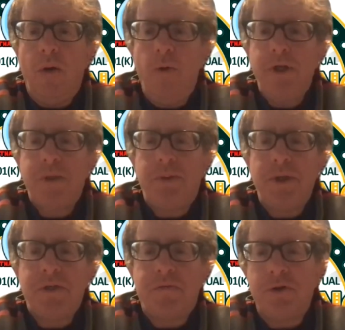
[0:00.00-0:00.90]
Which
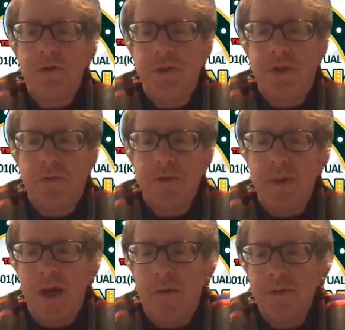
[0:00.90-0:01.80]
pitch of yours do you think was
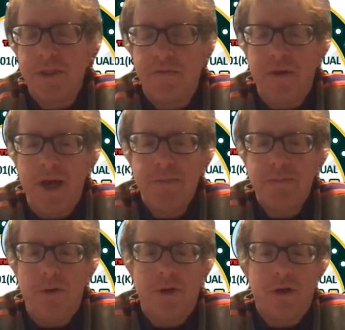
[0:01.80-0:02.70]
better? Was it the
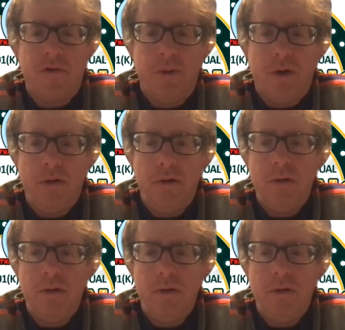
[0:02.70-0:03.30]
fastball or the curveball?